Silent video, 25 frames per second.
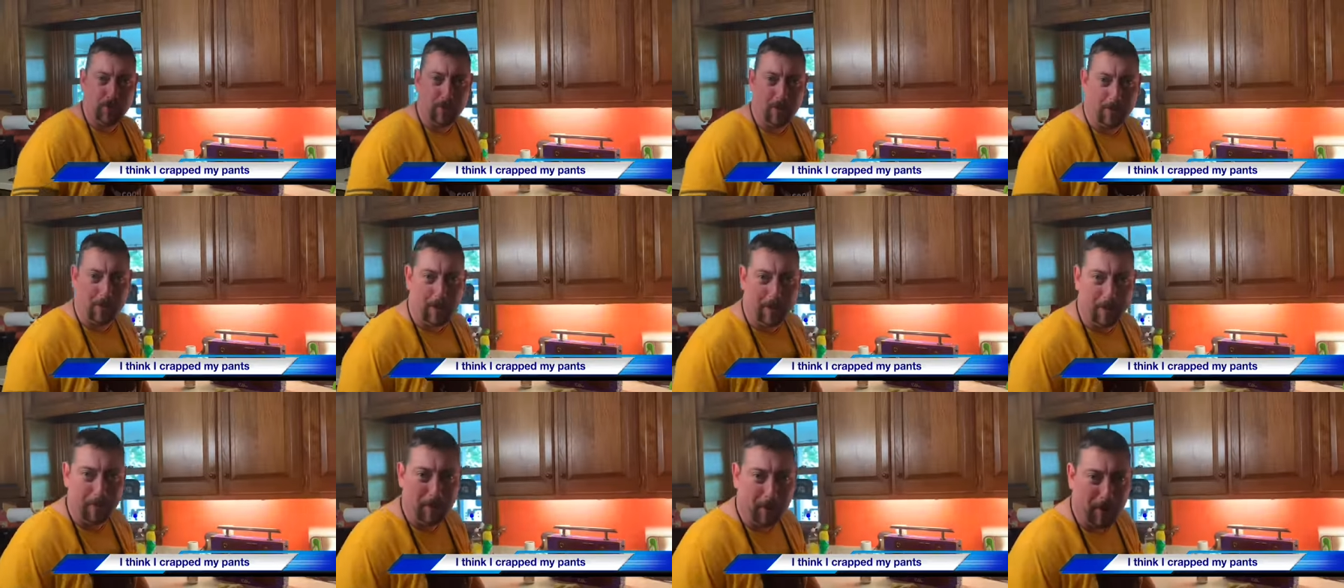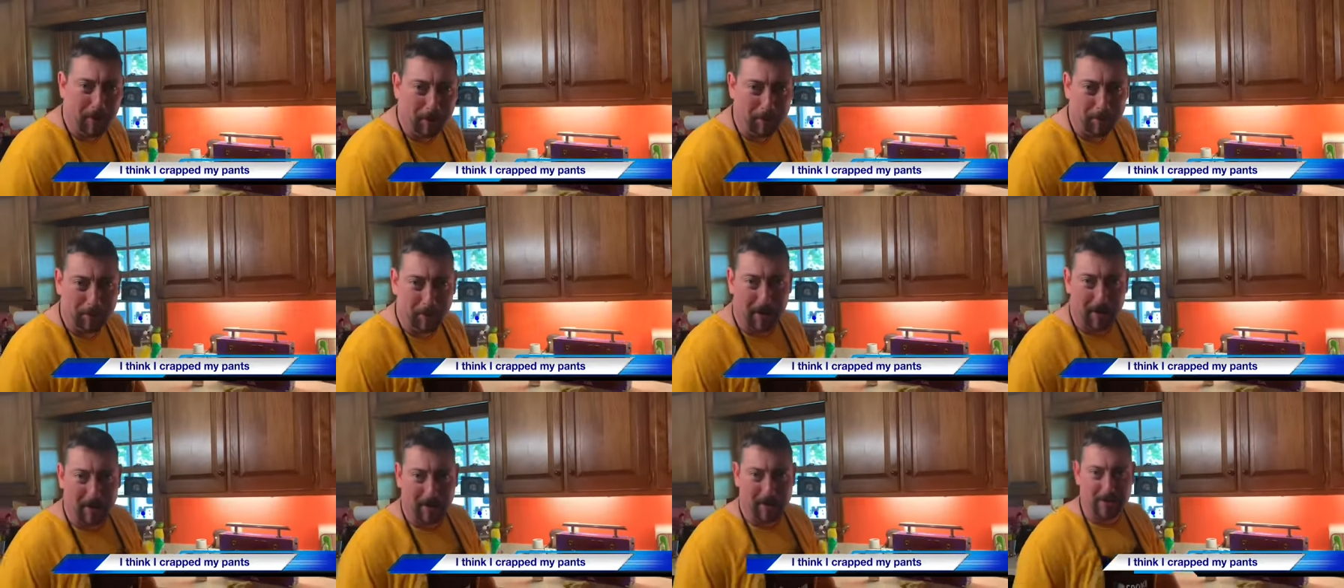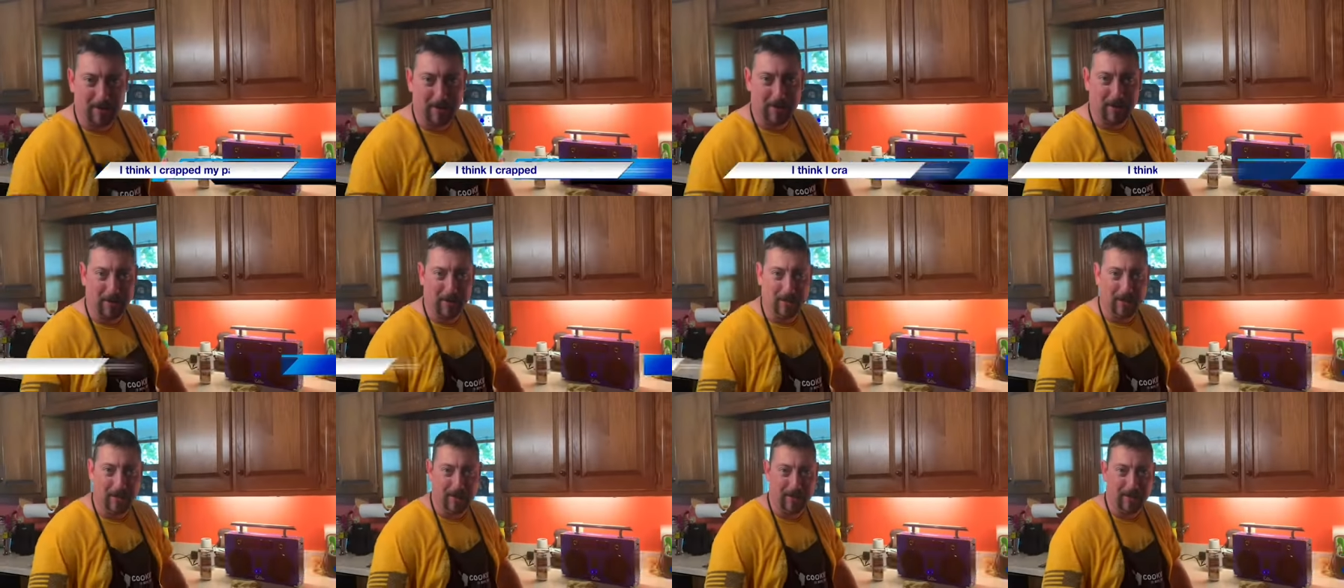on my bump box
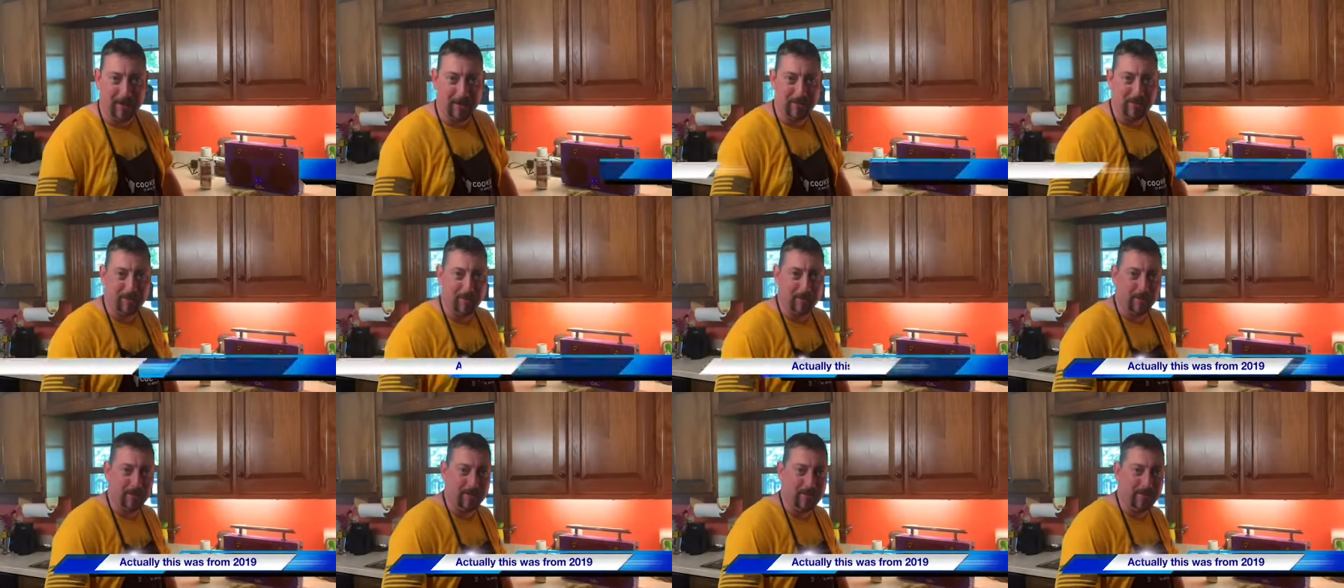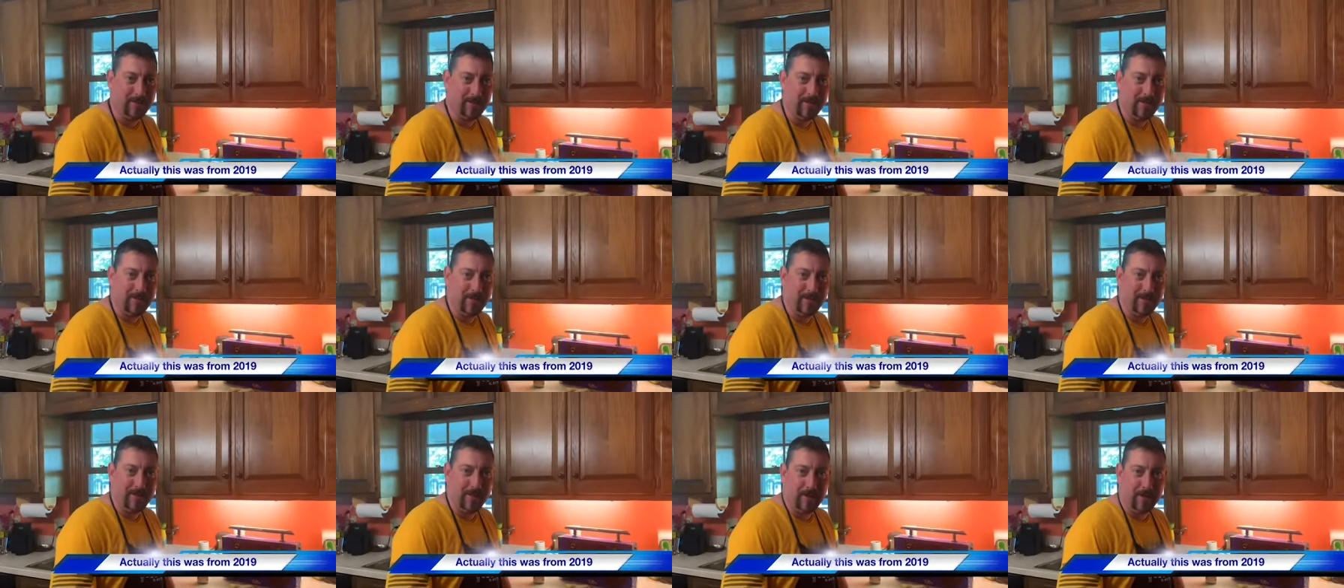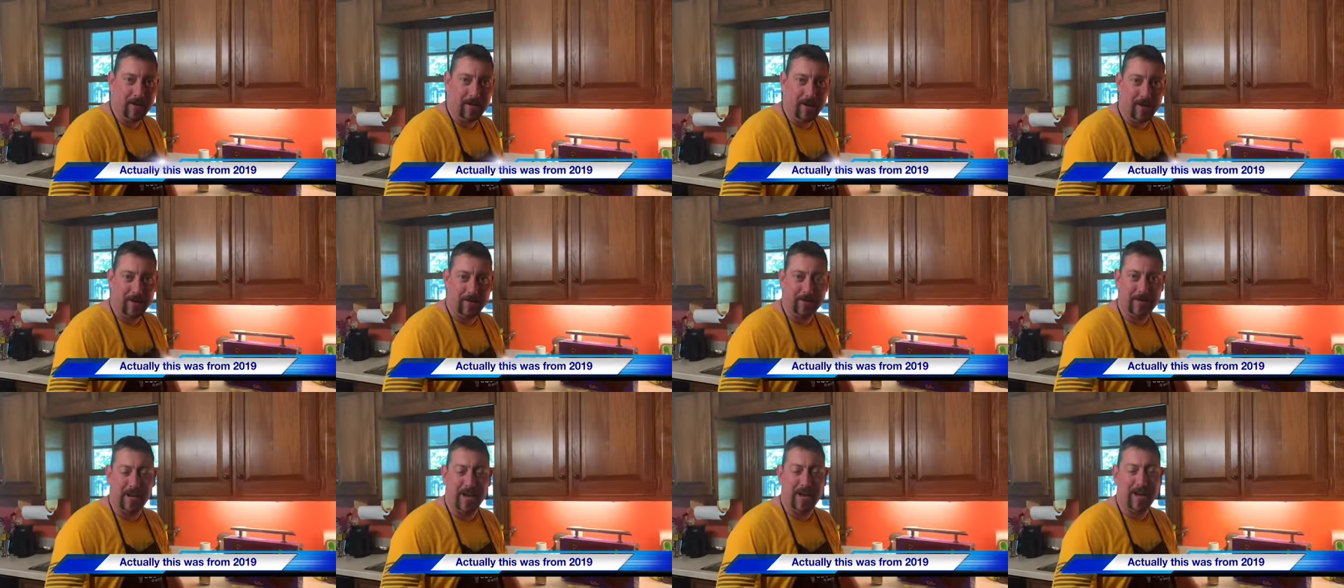here. I guess it was
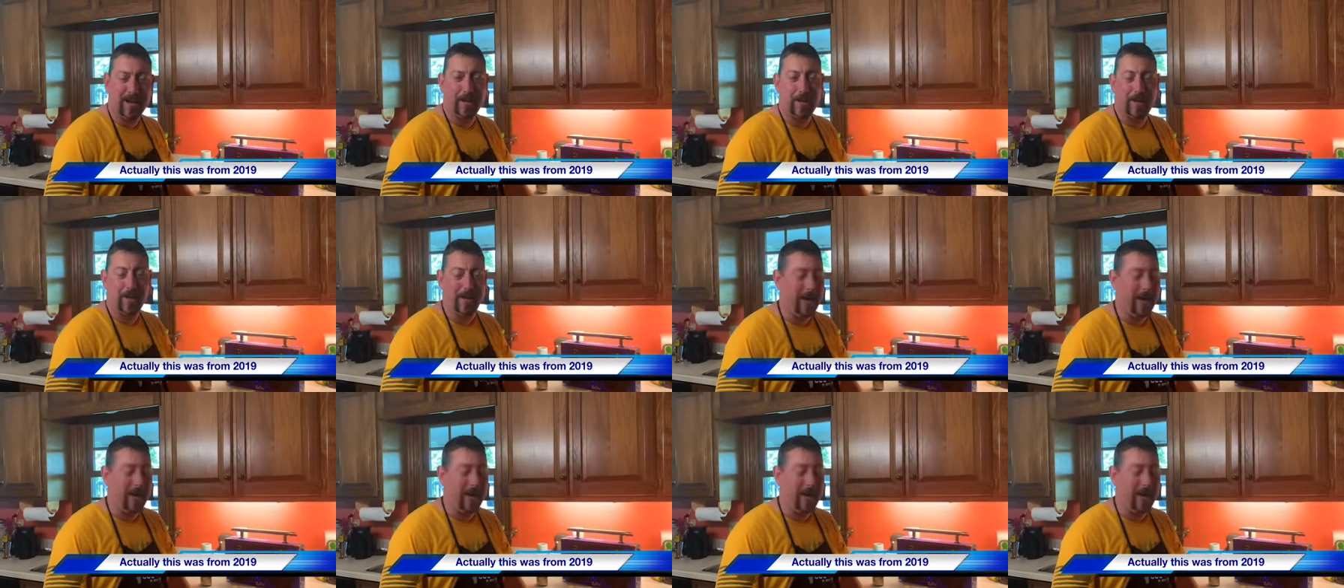Attack of the